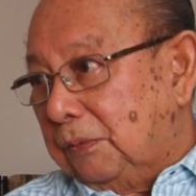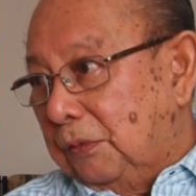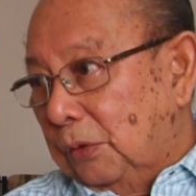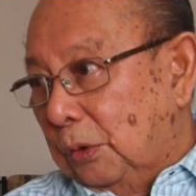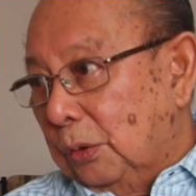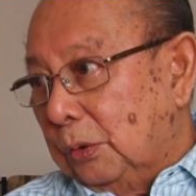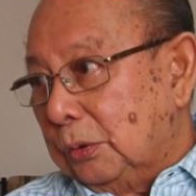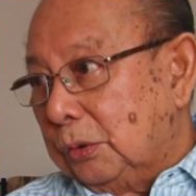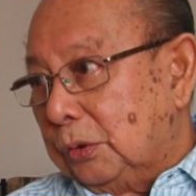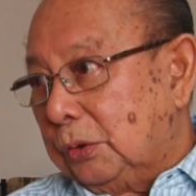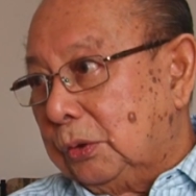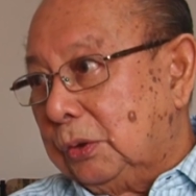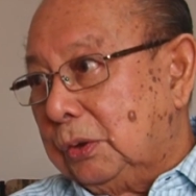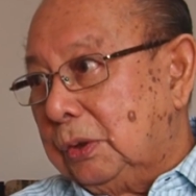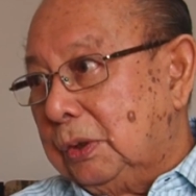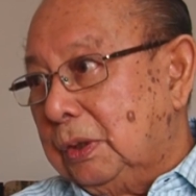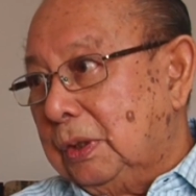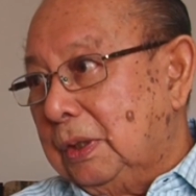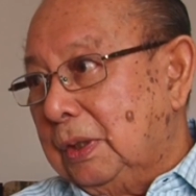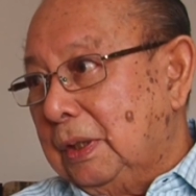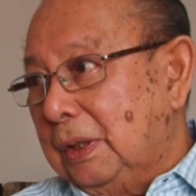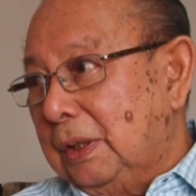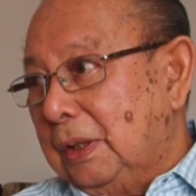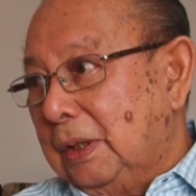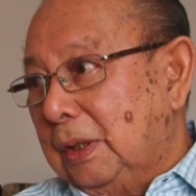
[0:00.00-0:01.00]
force,
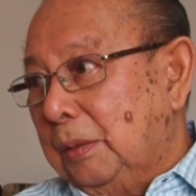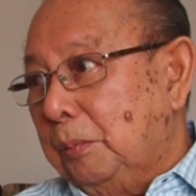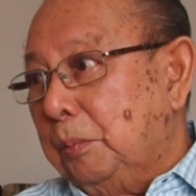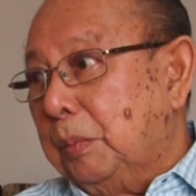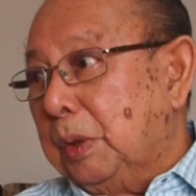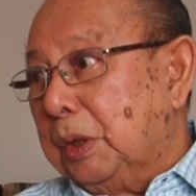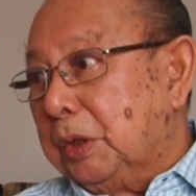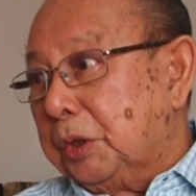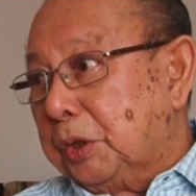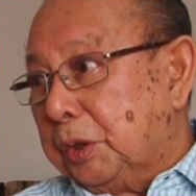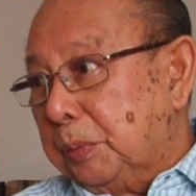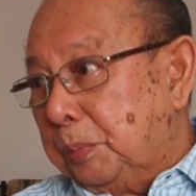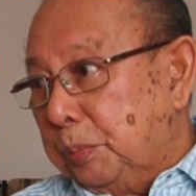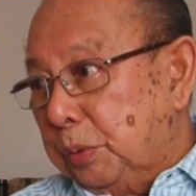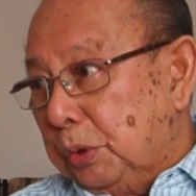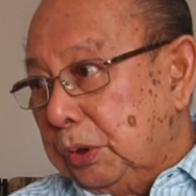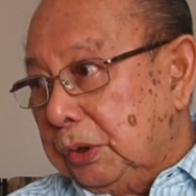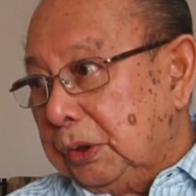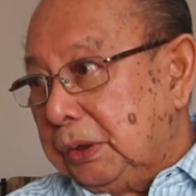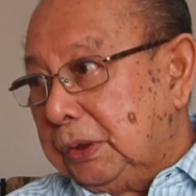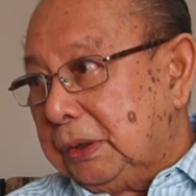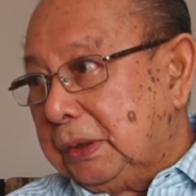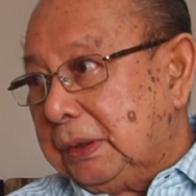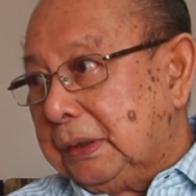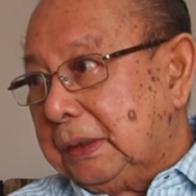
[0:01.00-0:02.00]
military
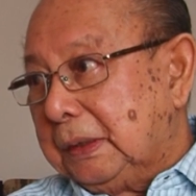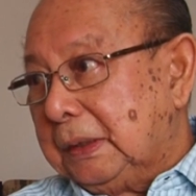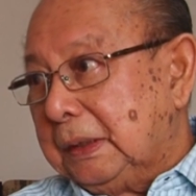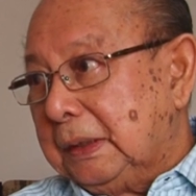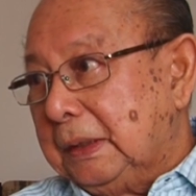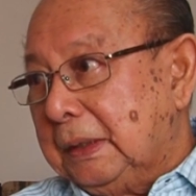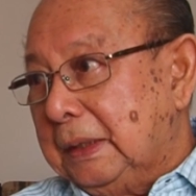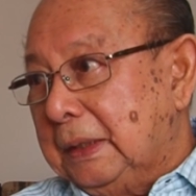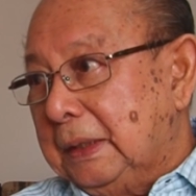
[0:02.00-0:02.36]
police.